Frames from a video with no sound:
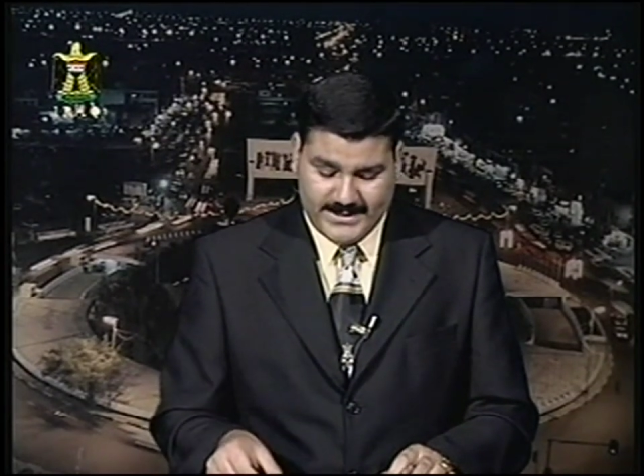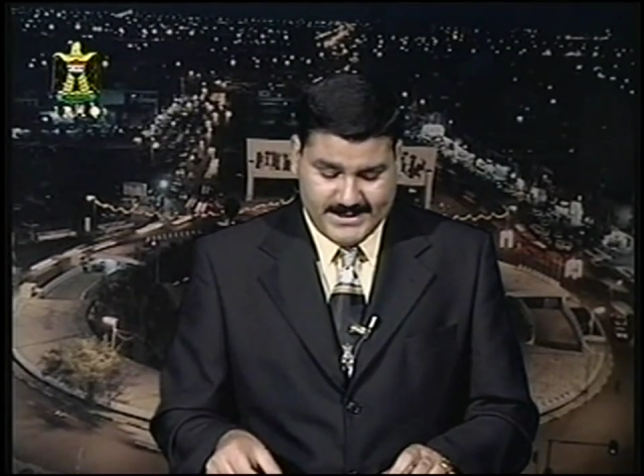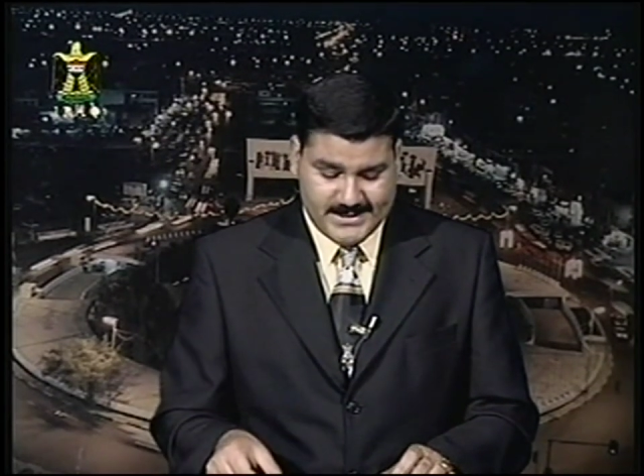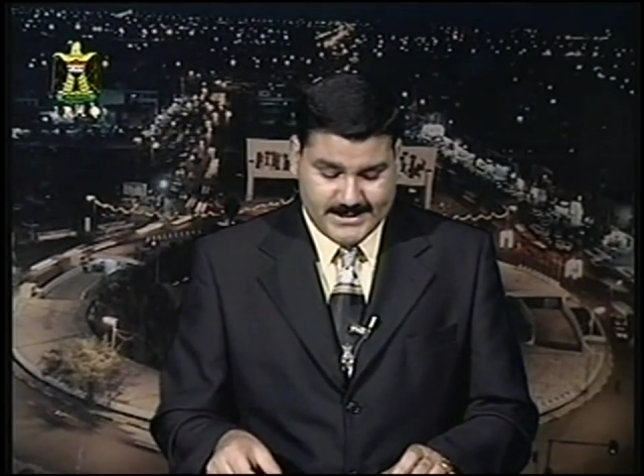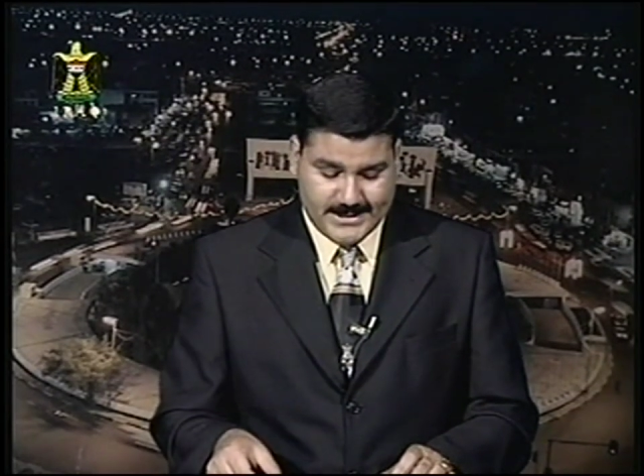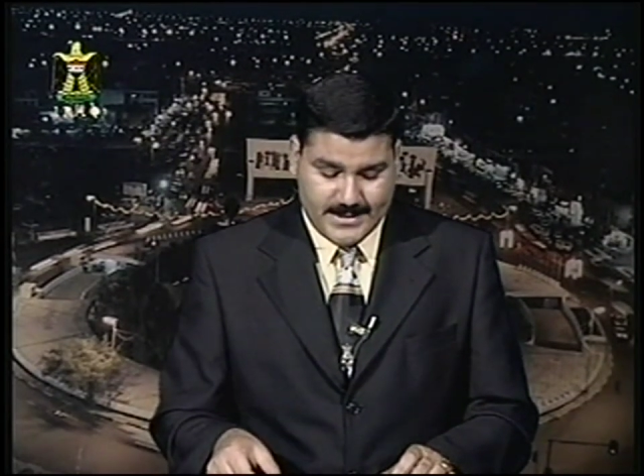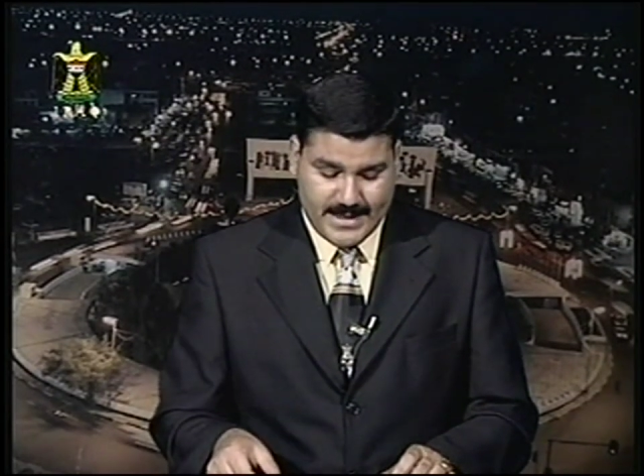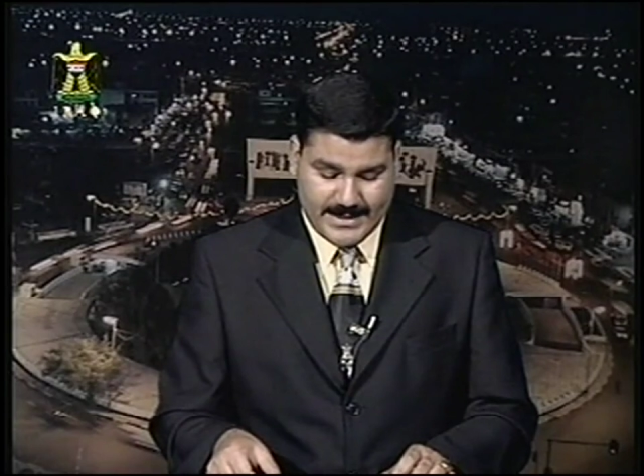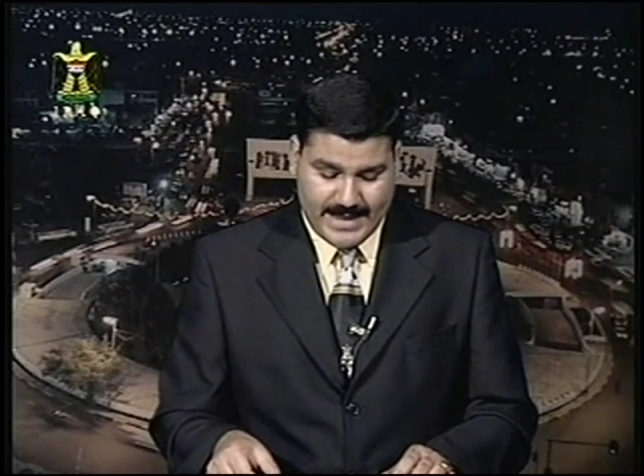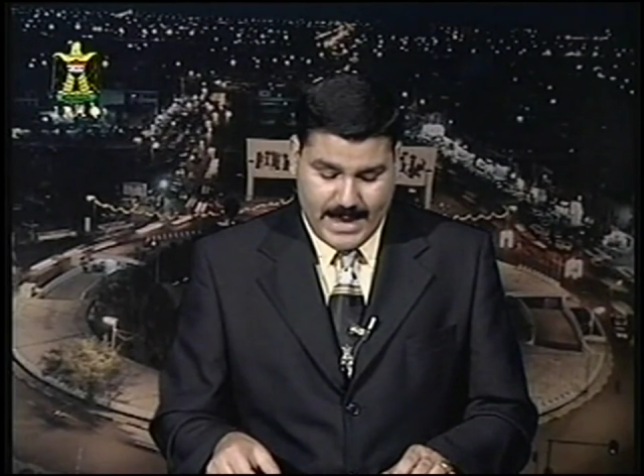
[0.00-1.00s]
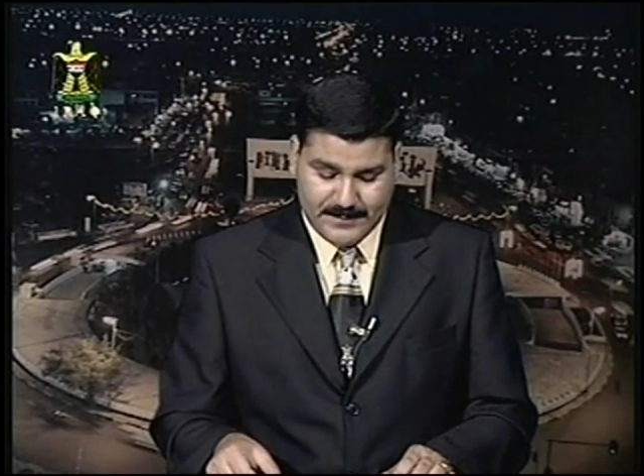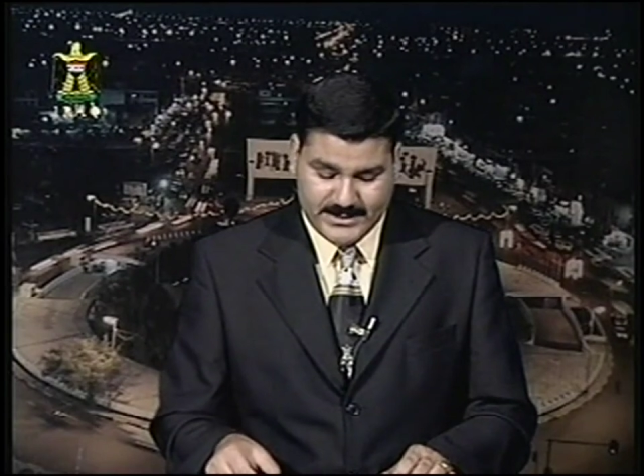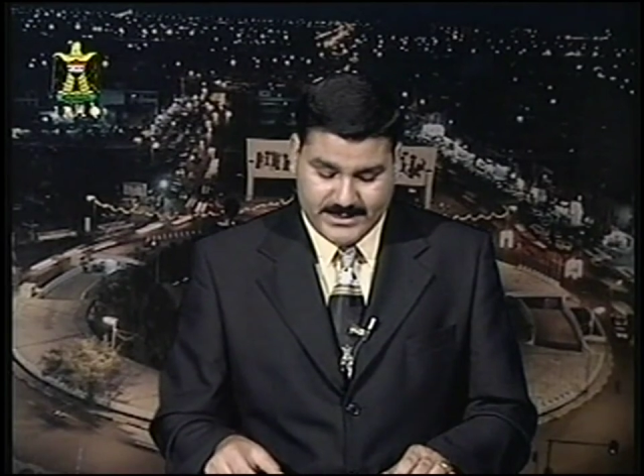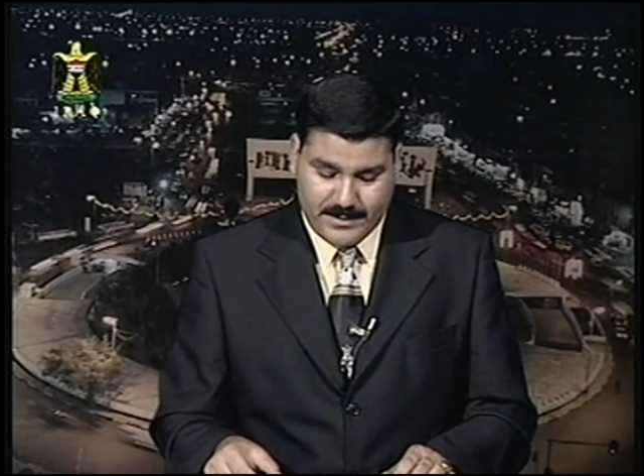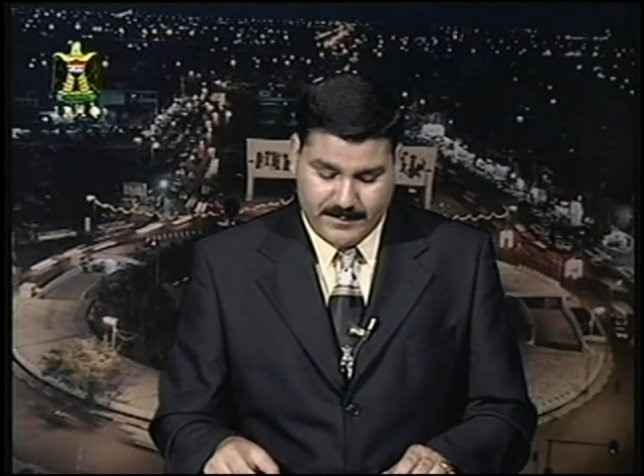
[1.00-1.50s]
incident that happened
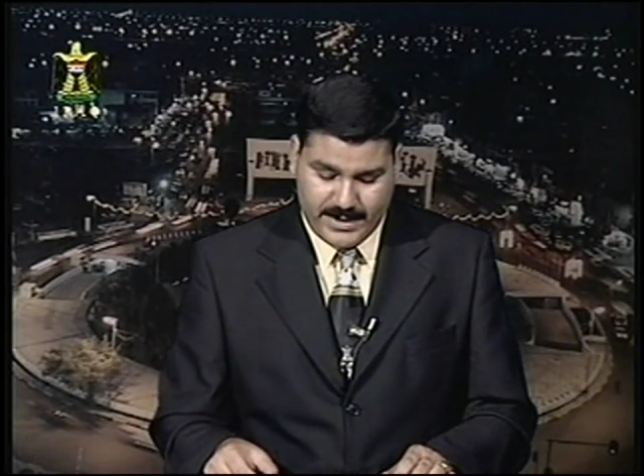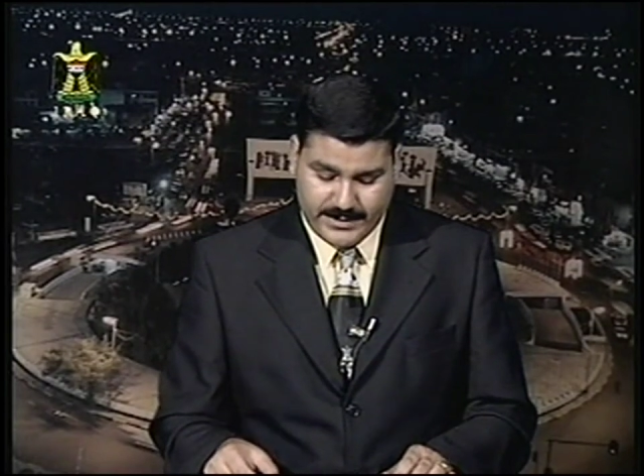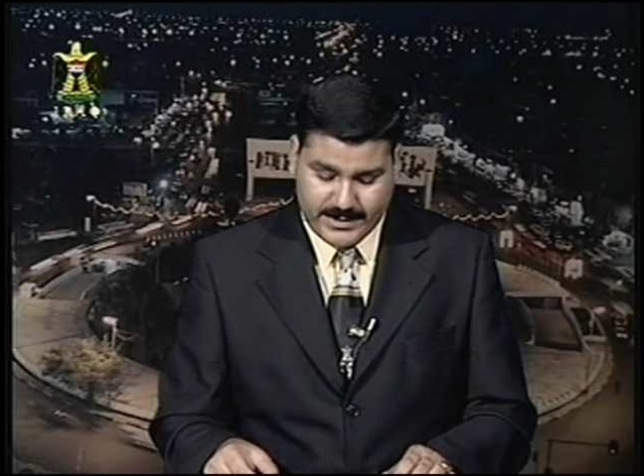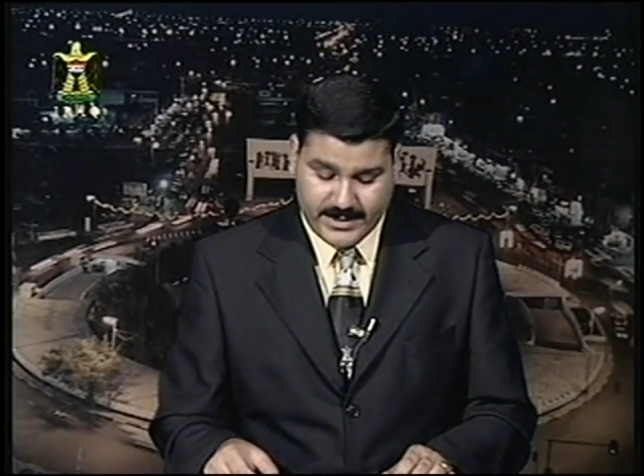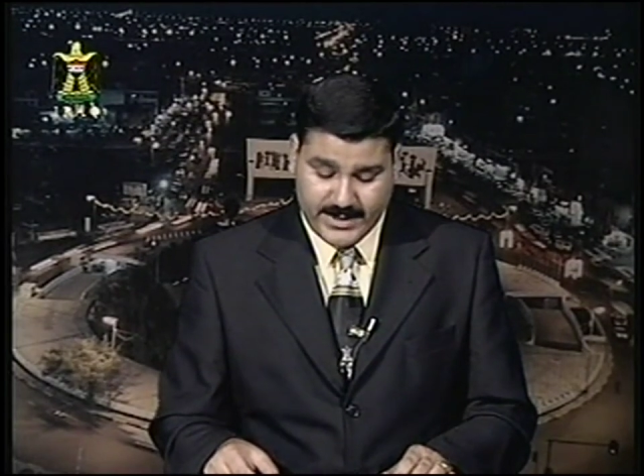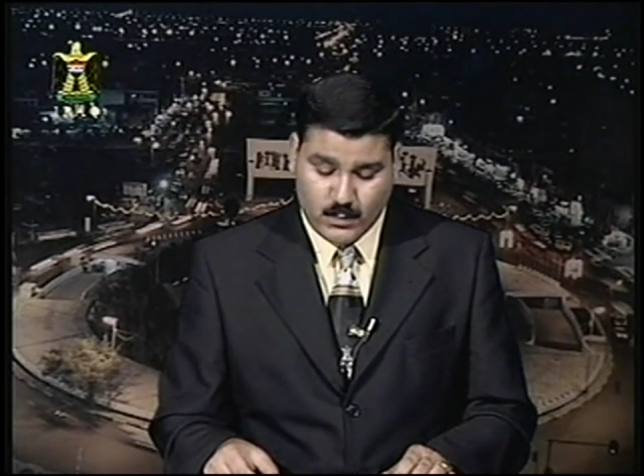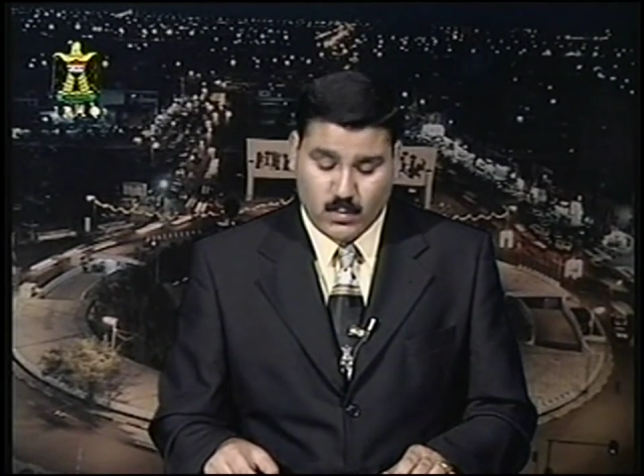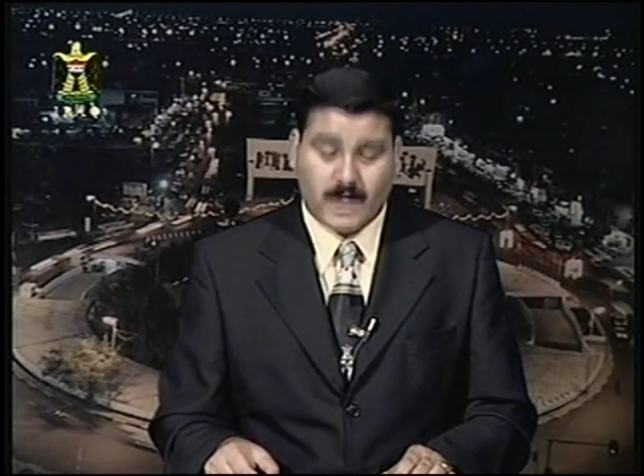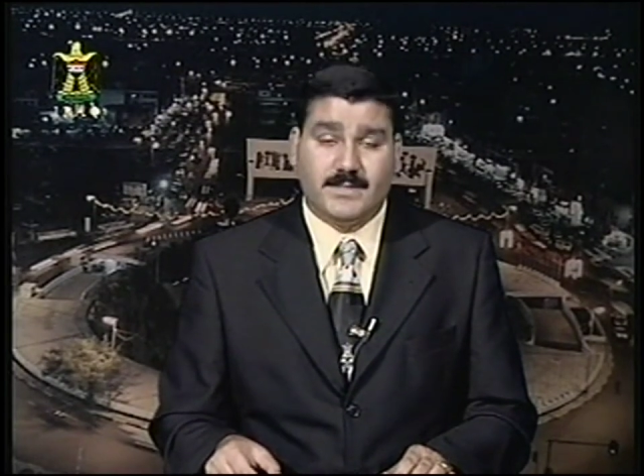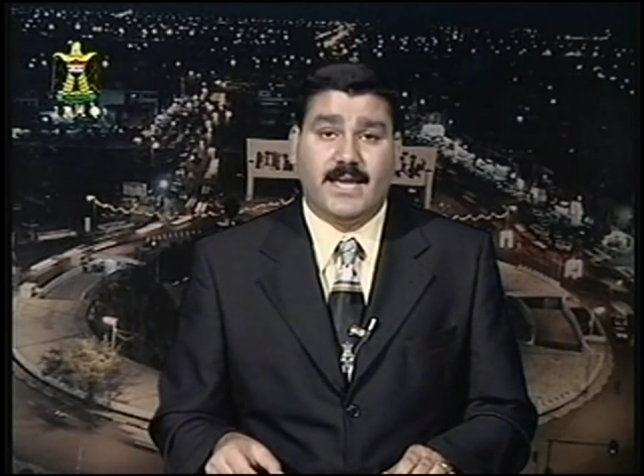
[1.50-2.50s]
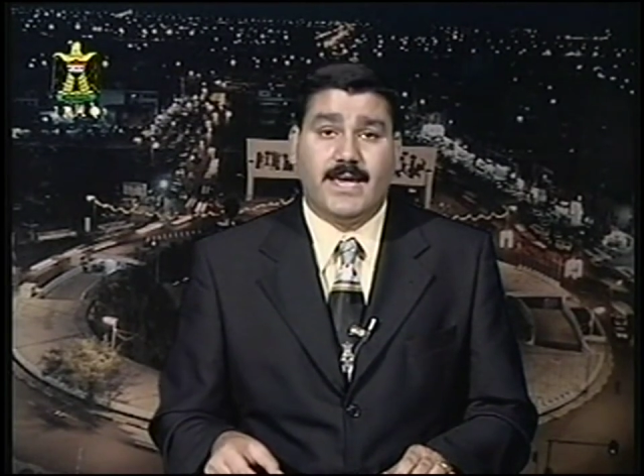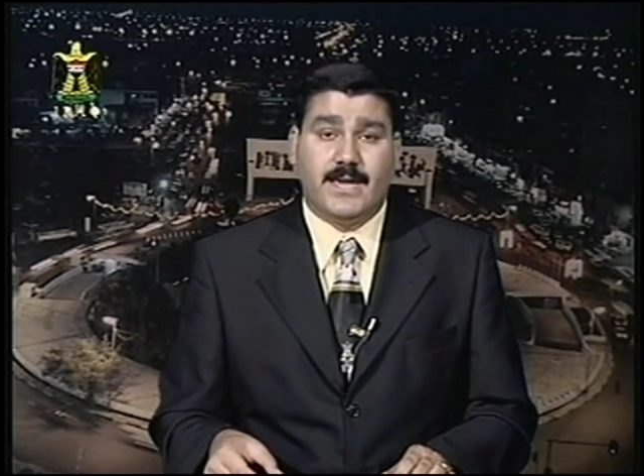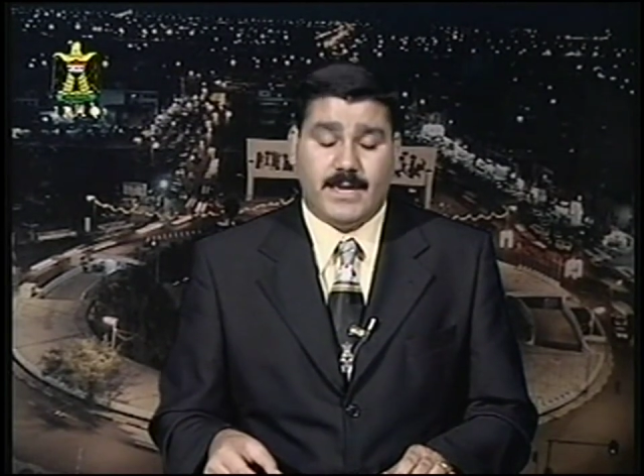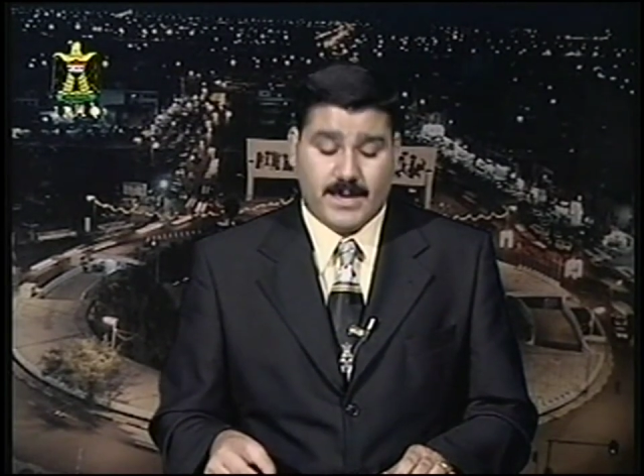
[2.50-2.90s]
in America in one day,